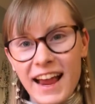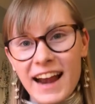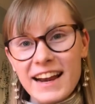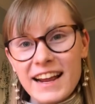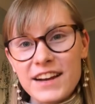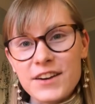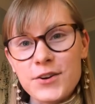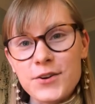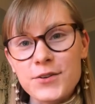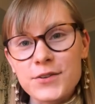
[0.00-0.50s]
and
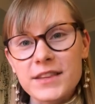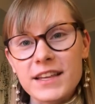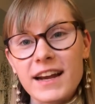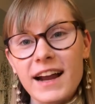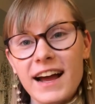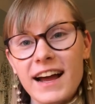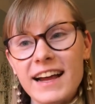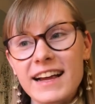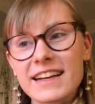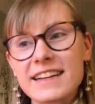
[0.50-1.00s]
I knew that
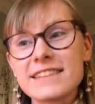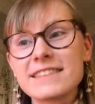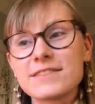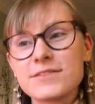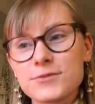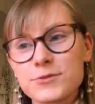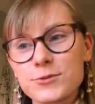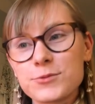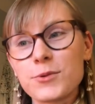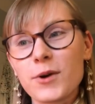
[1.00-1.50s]
I
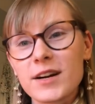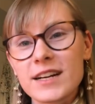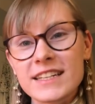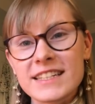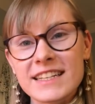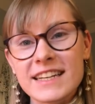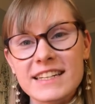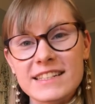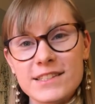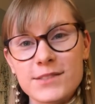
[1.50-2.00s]
wanted
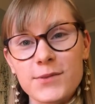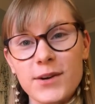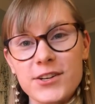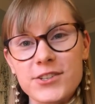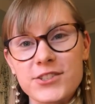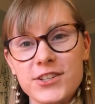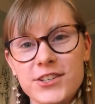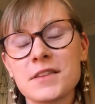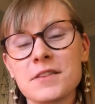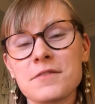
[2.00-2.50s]
to get a
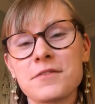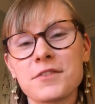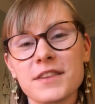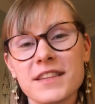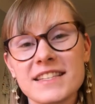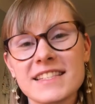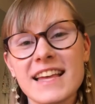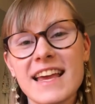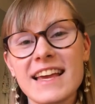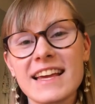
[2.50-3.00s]
sweatshirt for
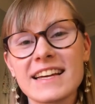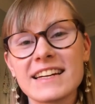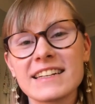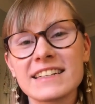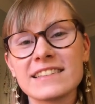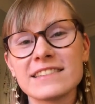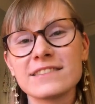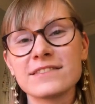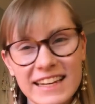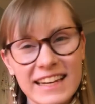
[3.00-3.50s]
the sake
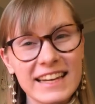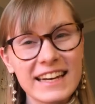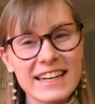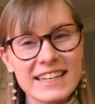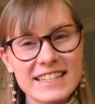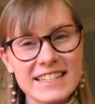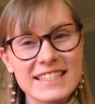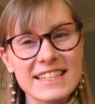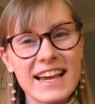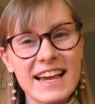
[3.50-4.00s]
of getting
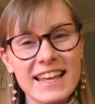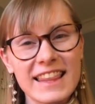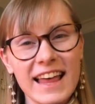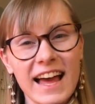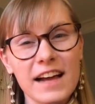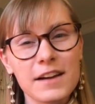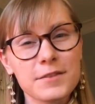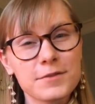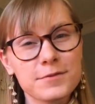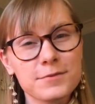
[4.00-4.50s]
to say
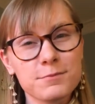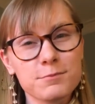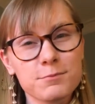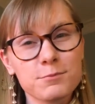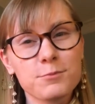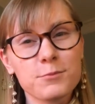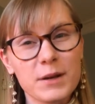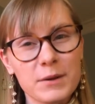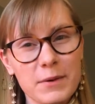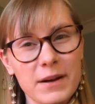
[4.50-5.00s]
that
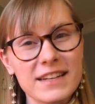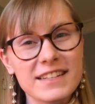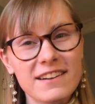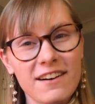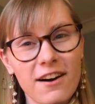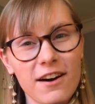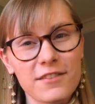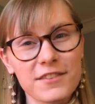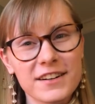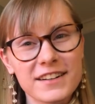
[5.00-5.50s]
we went to
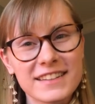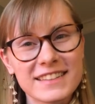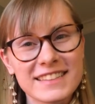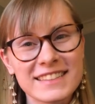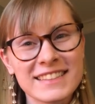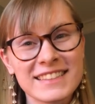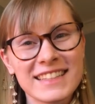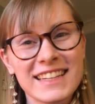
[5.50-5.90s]
Harvard.